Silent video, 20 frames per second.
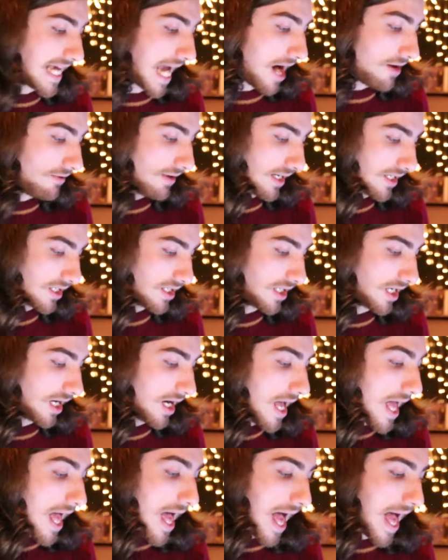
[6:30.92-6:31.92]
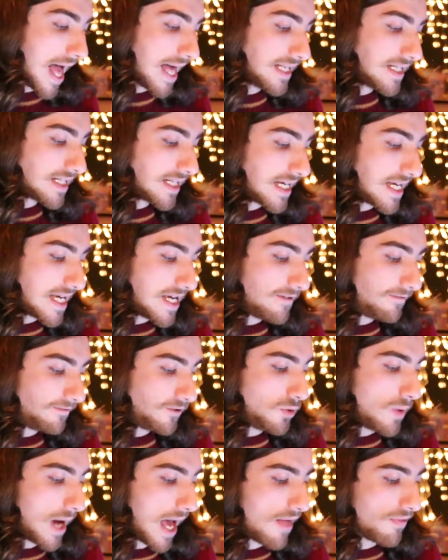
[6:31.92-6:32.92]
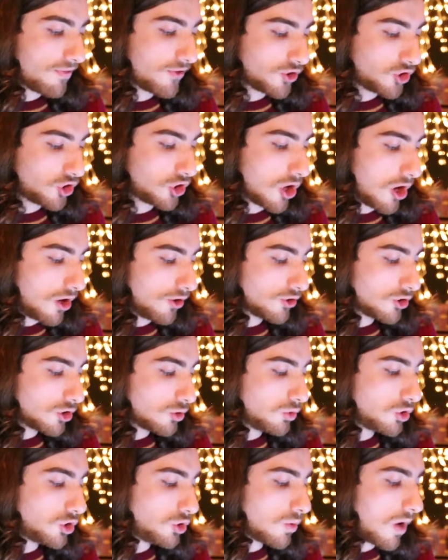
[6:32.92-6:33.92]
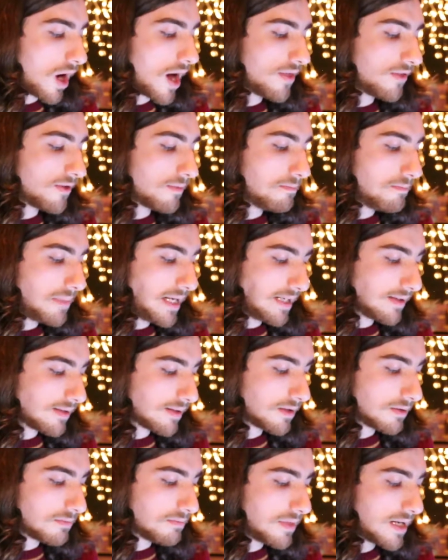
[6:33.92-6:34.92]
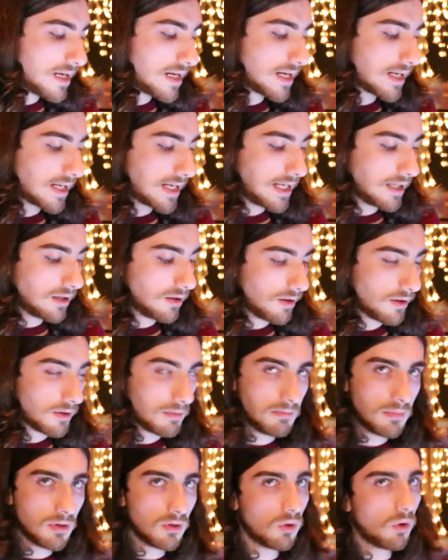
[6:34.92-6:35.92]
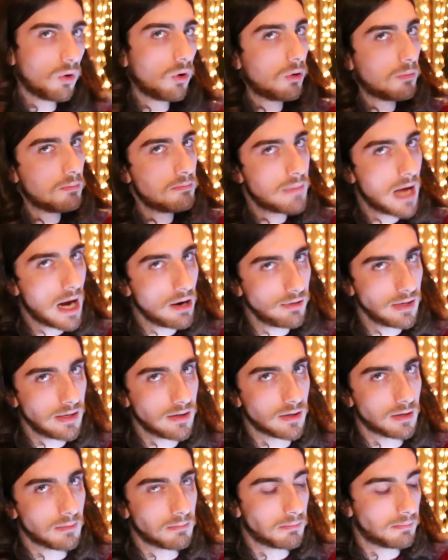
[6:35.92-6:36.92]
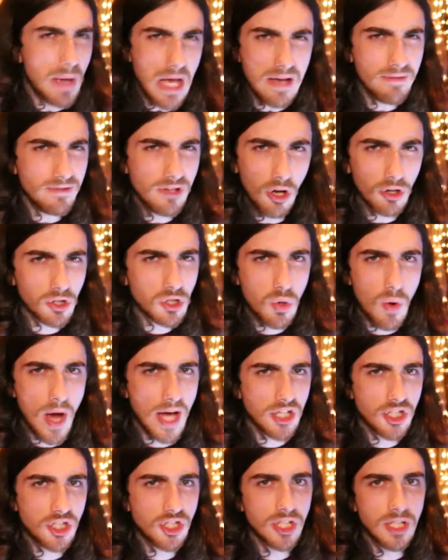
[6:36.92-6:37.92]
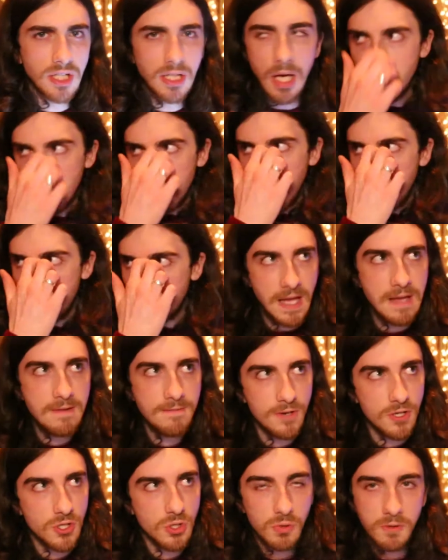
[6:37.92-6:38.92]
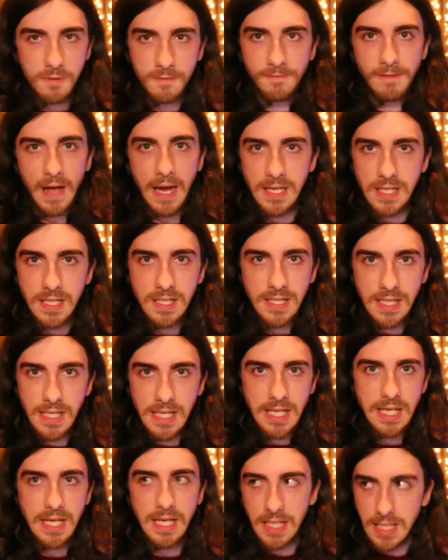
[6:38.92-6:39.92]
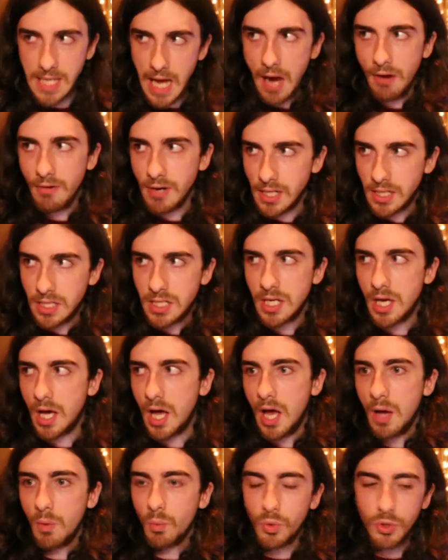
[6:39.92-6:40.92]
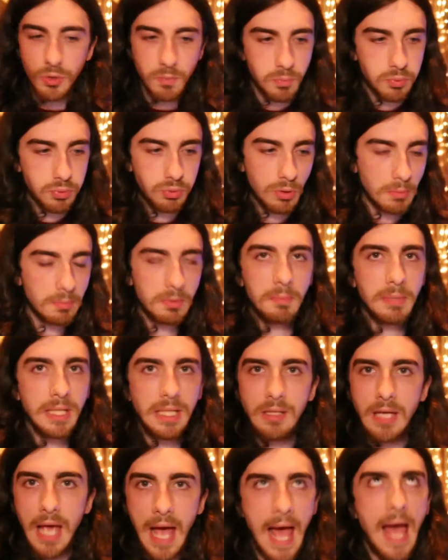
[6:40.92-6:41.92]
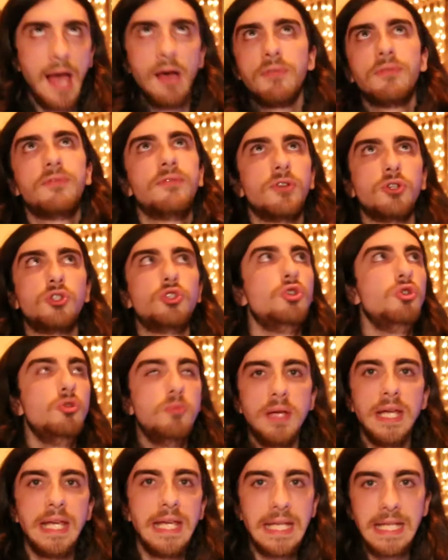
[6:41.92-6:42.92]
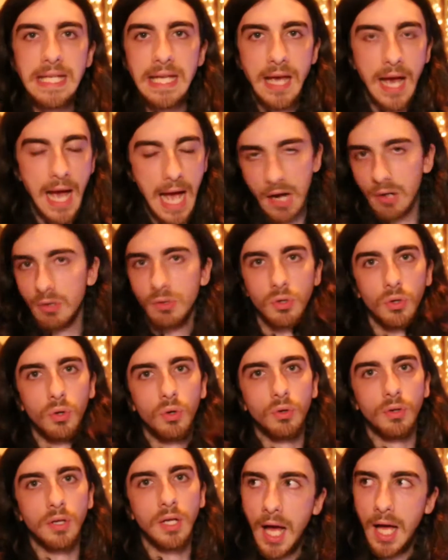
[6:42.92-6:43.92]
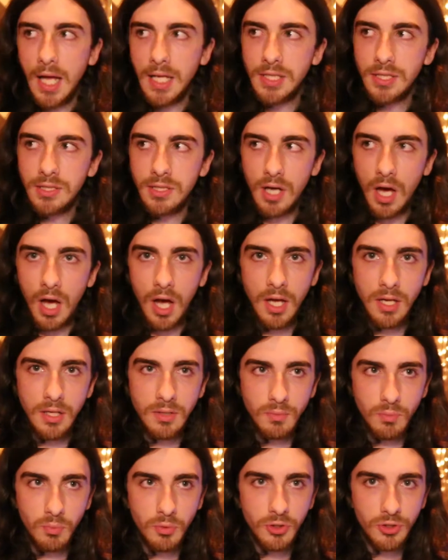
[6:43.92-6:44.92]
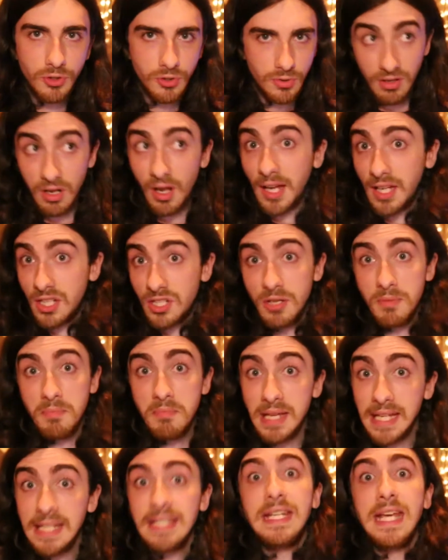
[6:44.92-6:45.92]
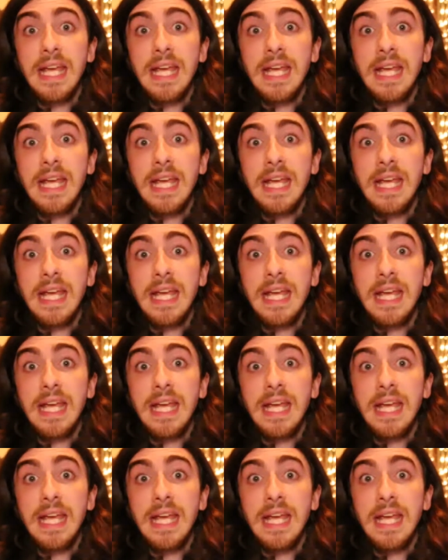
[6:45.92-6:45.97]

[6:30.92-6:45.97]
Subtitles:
character, and if you had the chance, would you either meet them, kill them, or marry them? Bit of an odd question, but my favourite sort of fantasy character would probably have to be Aragorn, and I would like to meet